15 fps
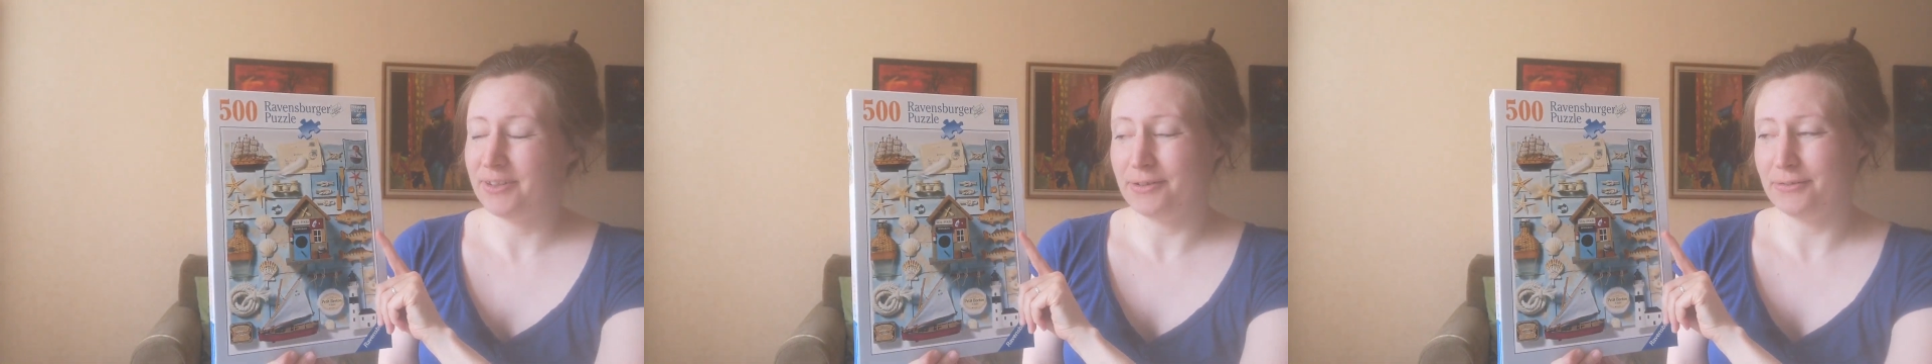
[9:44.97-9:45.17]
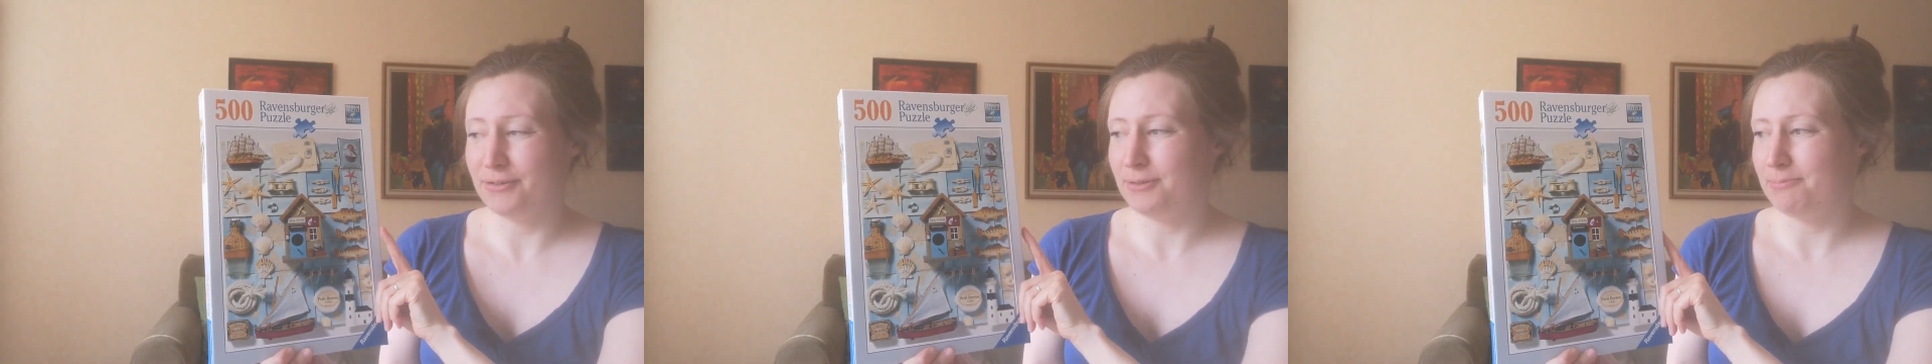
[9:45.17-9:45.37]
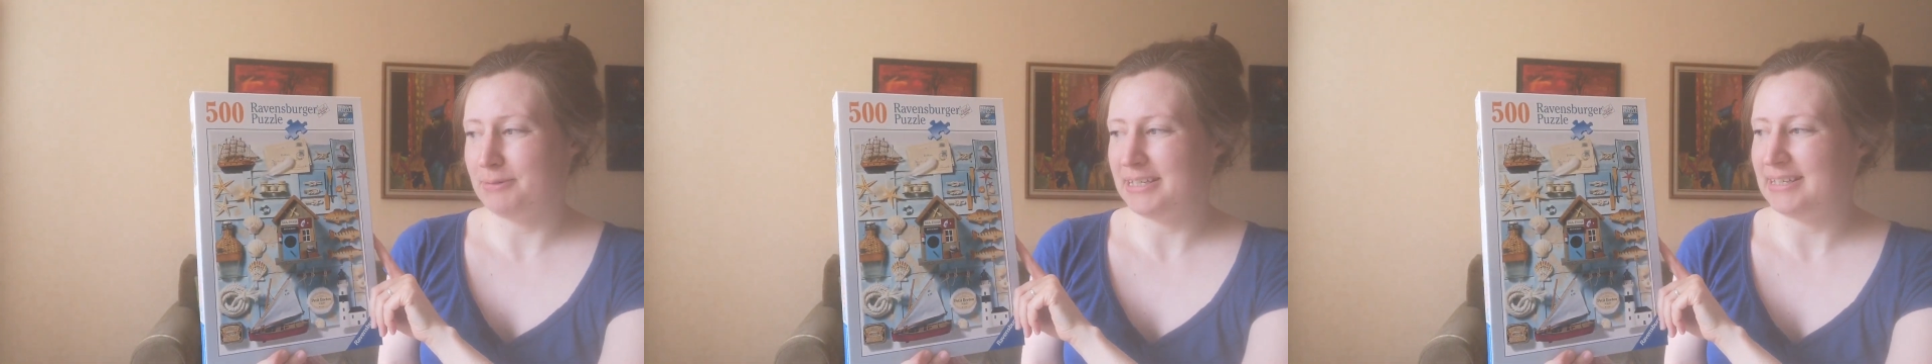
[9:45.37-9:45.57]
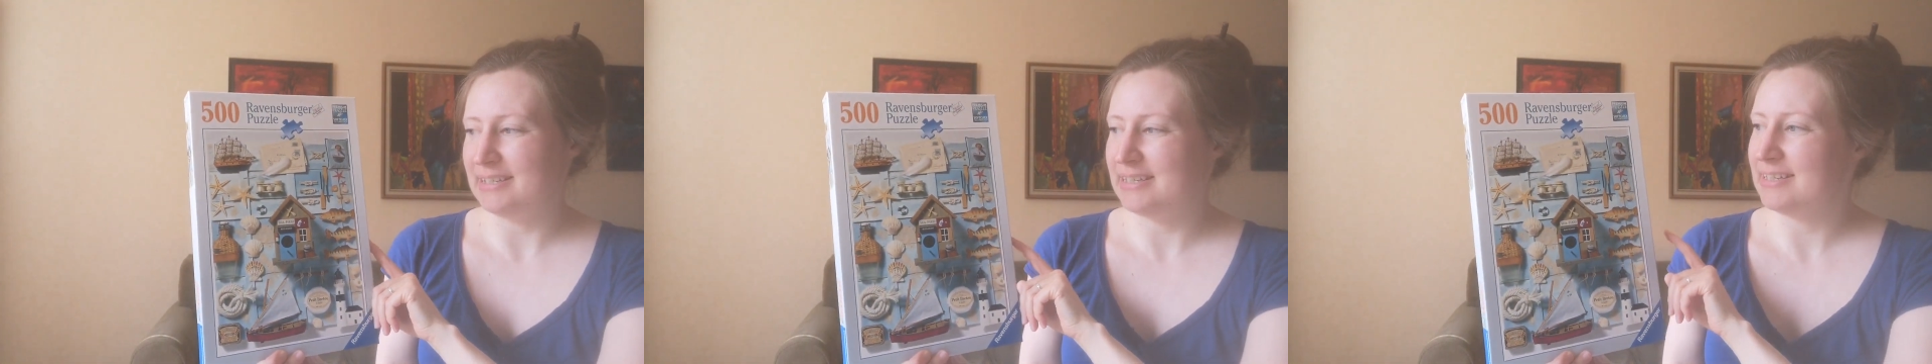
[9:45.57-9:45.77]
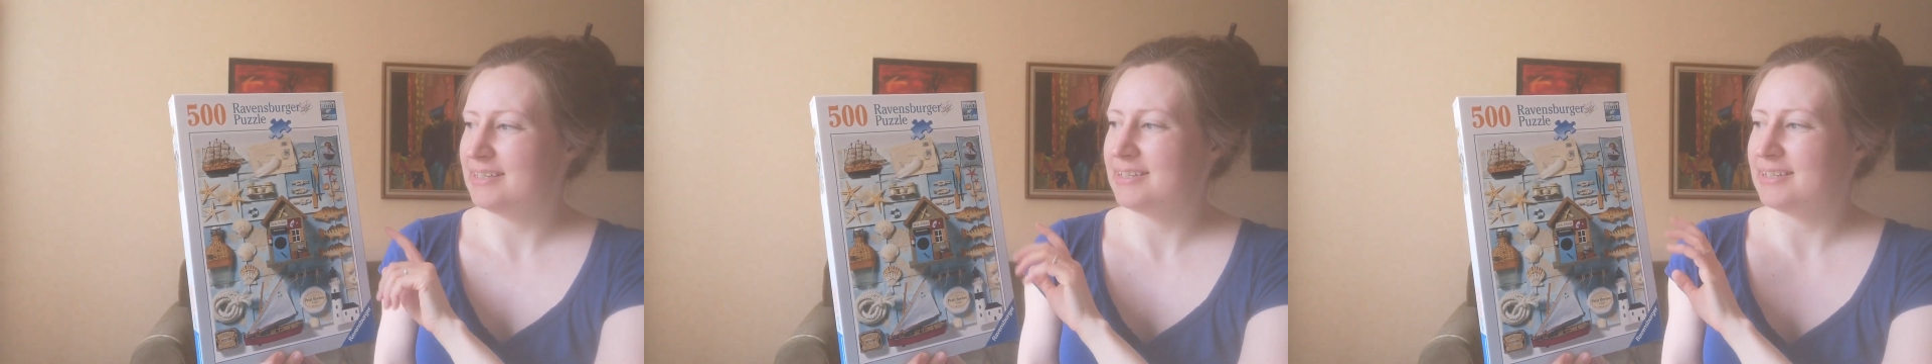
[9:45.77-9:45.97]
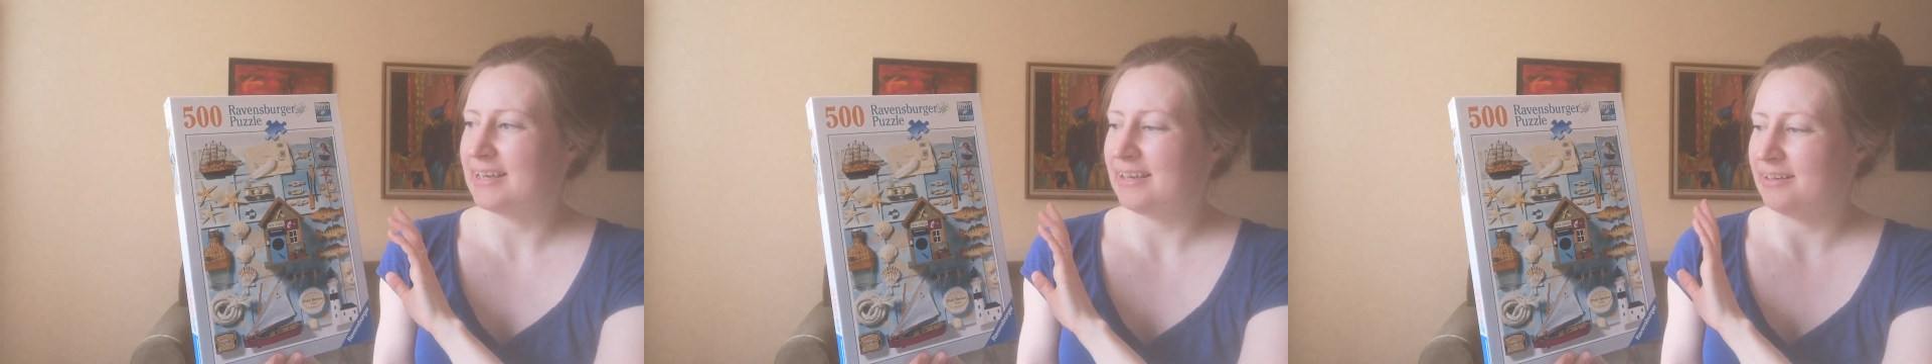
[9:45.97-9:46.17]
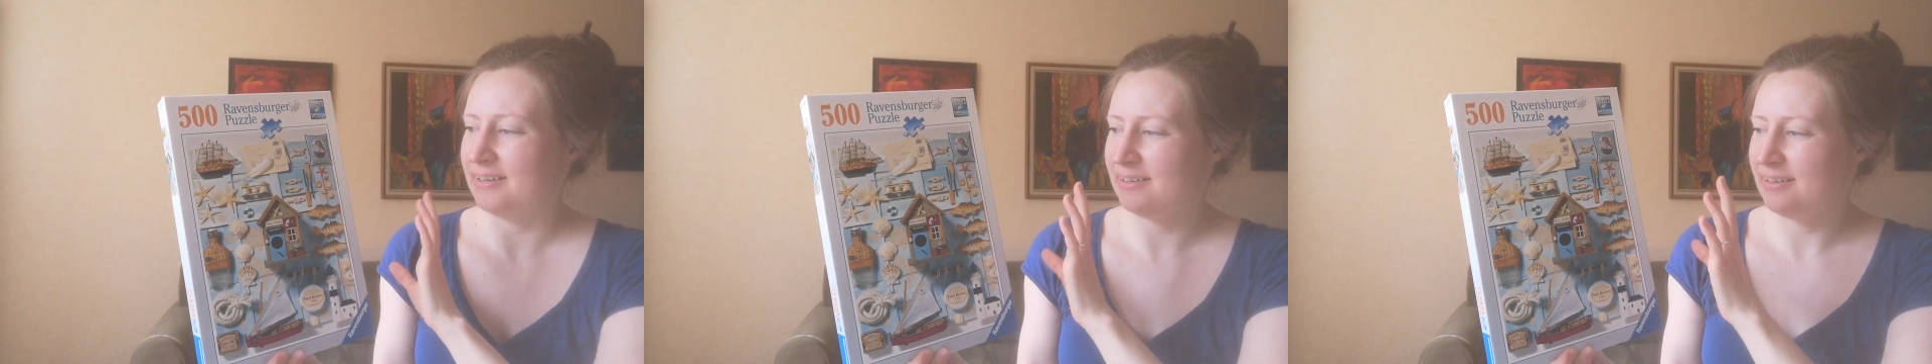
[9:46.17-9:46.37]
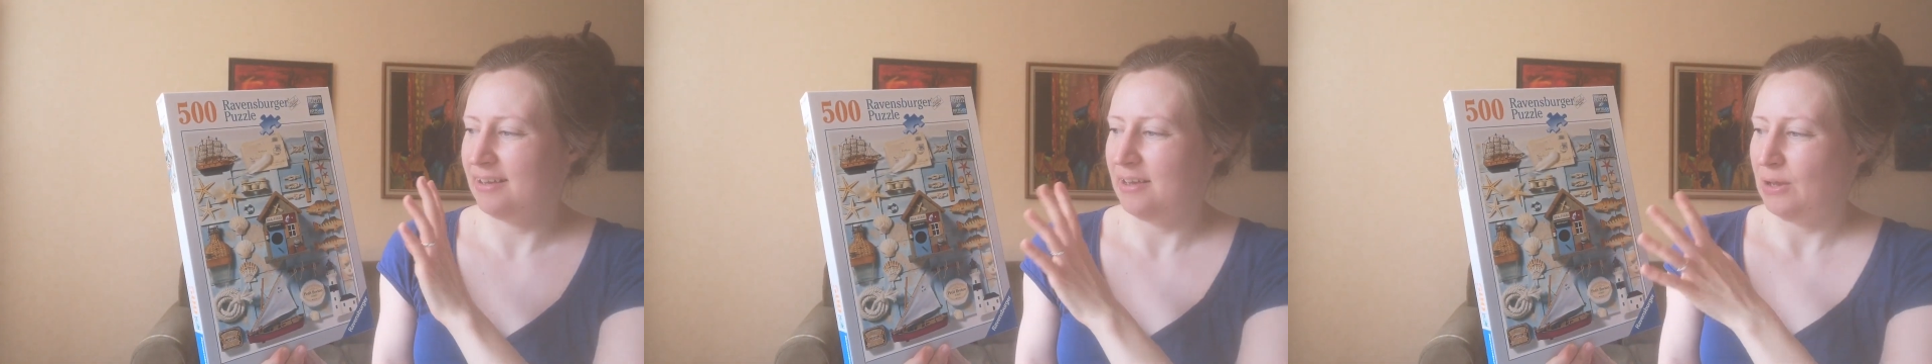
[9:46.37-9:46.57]
those pieces.
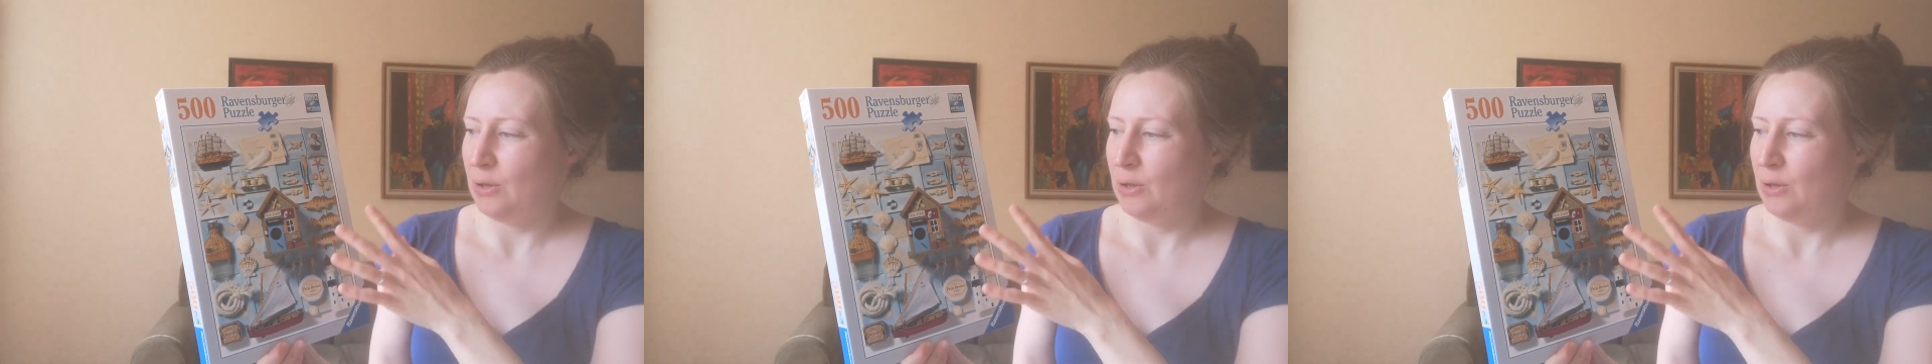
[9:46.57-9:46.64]
And